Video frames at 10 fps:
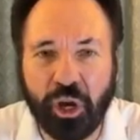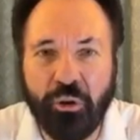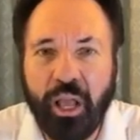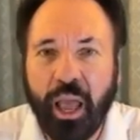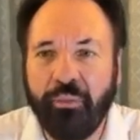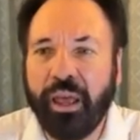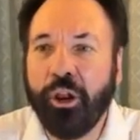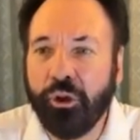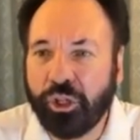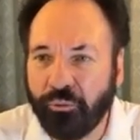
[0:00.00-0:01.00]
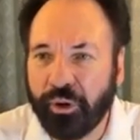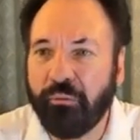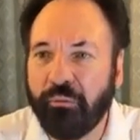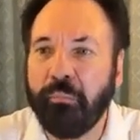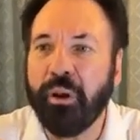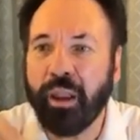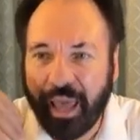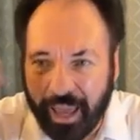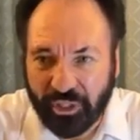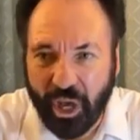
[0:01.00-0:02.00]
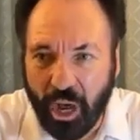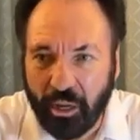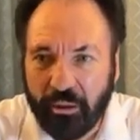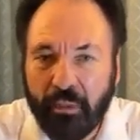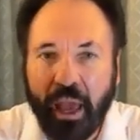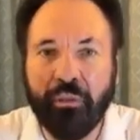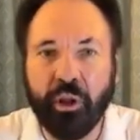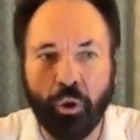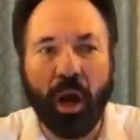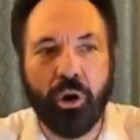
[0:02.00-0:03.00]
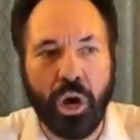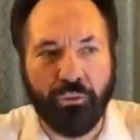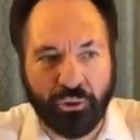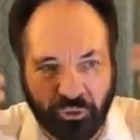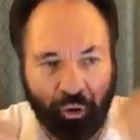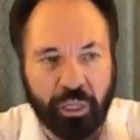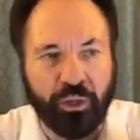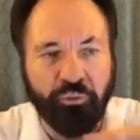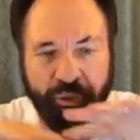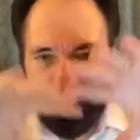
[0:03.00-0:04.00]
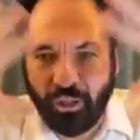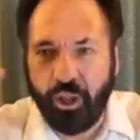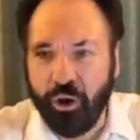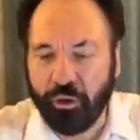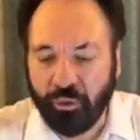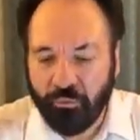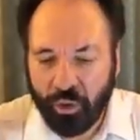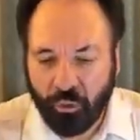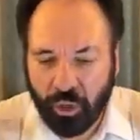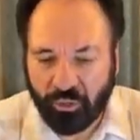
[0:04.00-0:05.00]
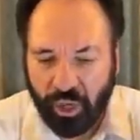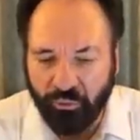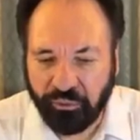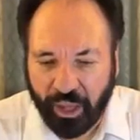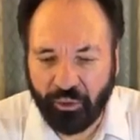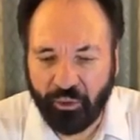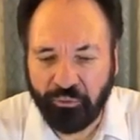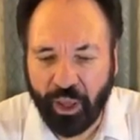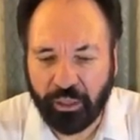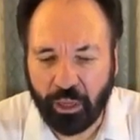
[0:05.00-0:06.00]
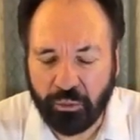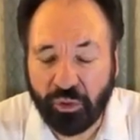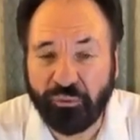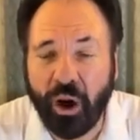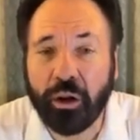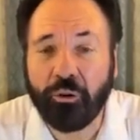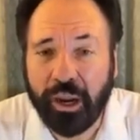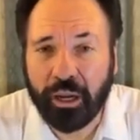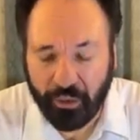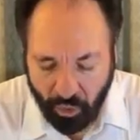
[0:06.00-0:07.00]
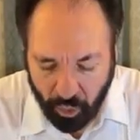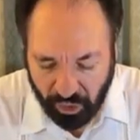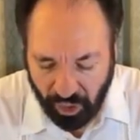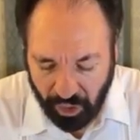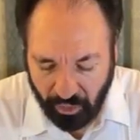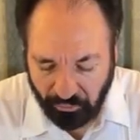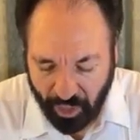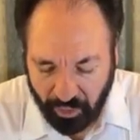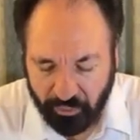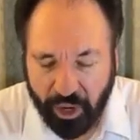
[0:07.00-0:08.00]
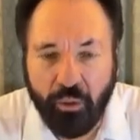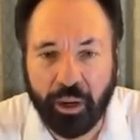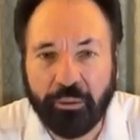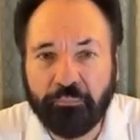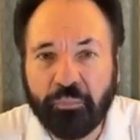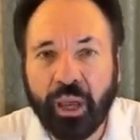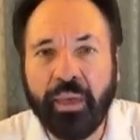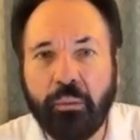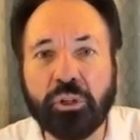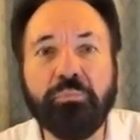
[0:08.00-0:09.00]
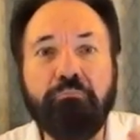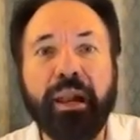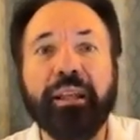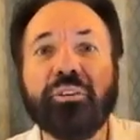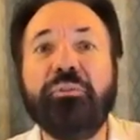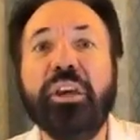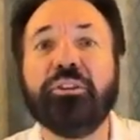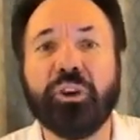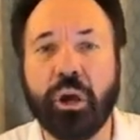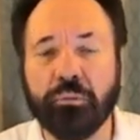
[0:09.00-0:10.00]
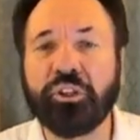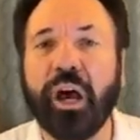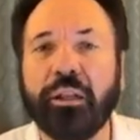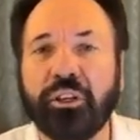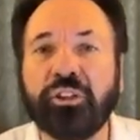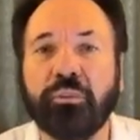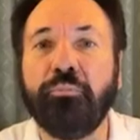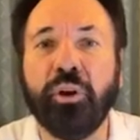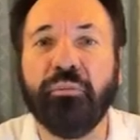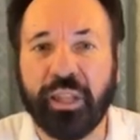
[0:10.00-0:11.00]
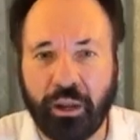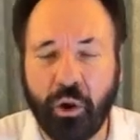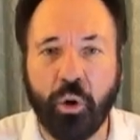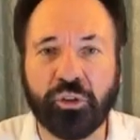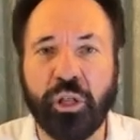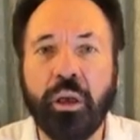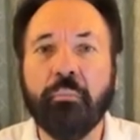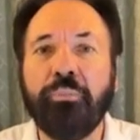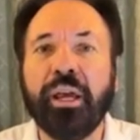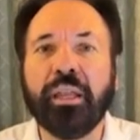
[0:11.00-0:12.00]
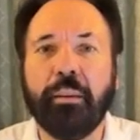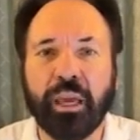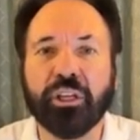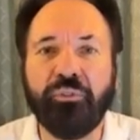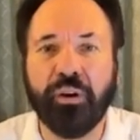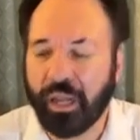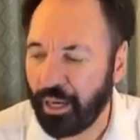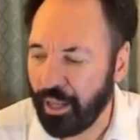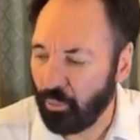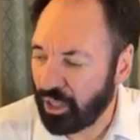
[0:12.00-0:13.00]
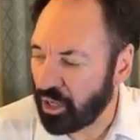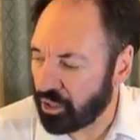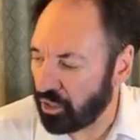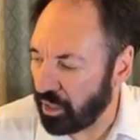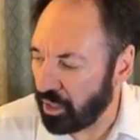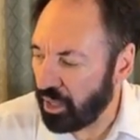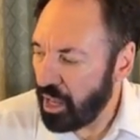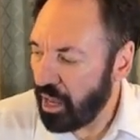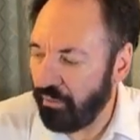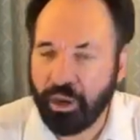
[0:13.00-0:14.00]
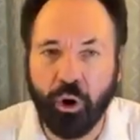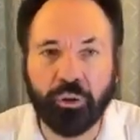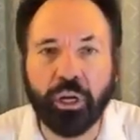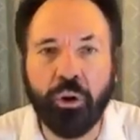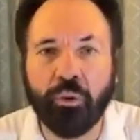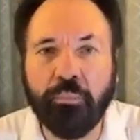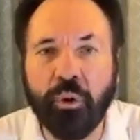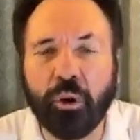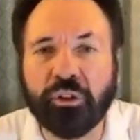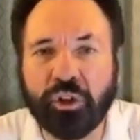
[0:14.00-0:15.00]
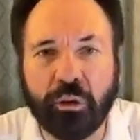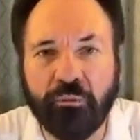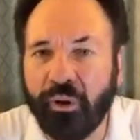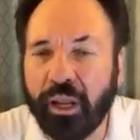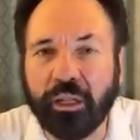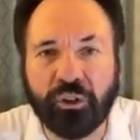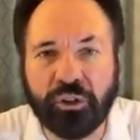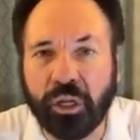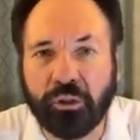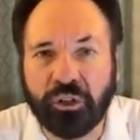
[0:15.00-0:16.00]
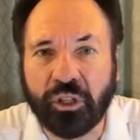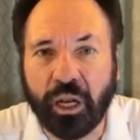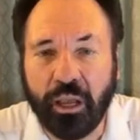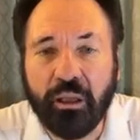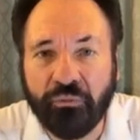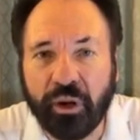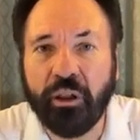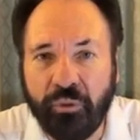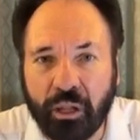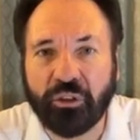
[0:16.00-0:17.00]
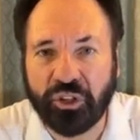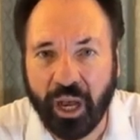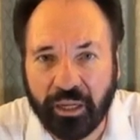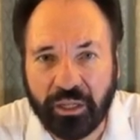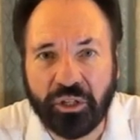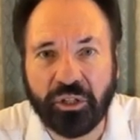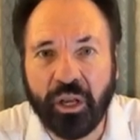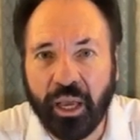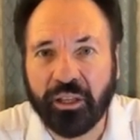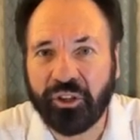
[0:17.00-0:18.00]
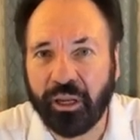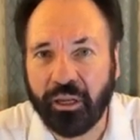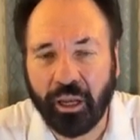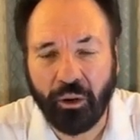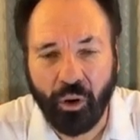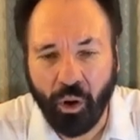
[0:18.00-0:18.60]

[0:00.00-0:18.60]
or so, and then Lucifer rebelled against God, and the Lord overthrew it and flooded the earth with a flood that was far greater, of course, than the flood of Noah. And that was billions of years ago, and scientists have proven that, of course. The pre-Adamic is very clear. We touch on it in the Golden Glory book and so on. Very interesting to study. Very real scientists and so on.